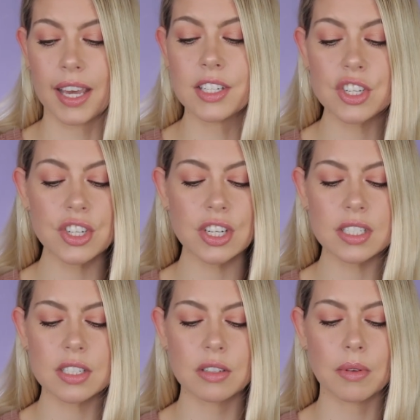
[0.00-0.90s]
It's
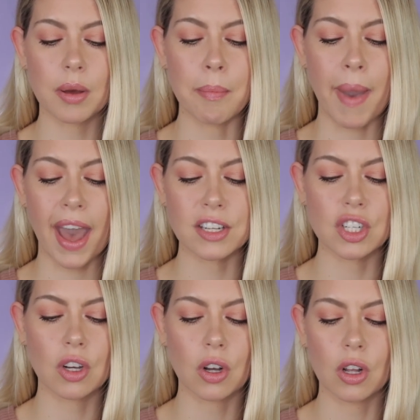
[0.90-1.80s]
just
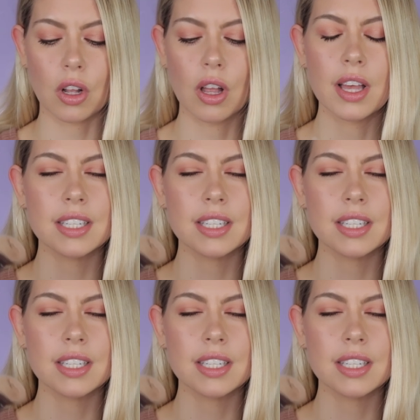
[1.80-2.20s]
magical.